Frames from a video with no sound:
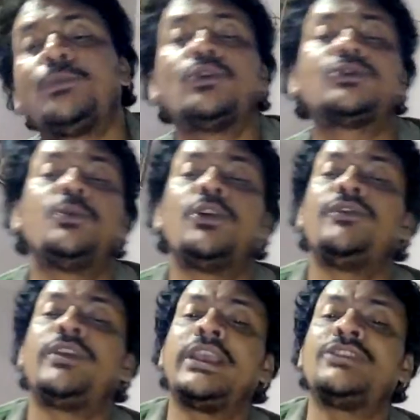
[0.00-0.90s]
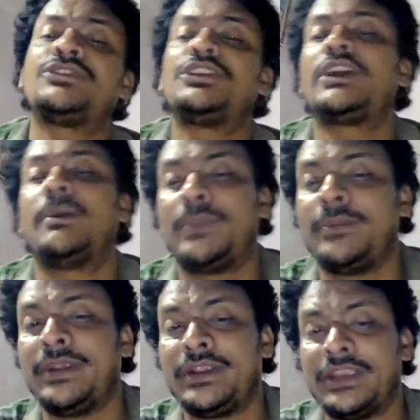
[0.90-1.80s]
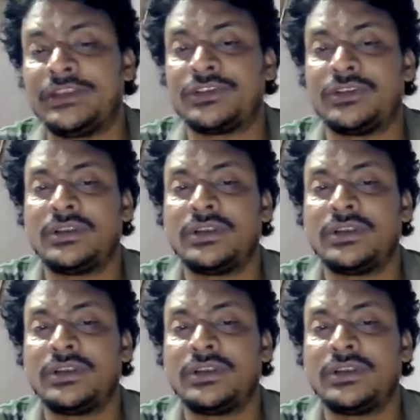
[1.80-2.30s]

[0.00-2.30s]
post-modification, complementation.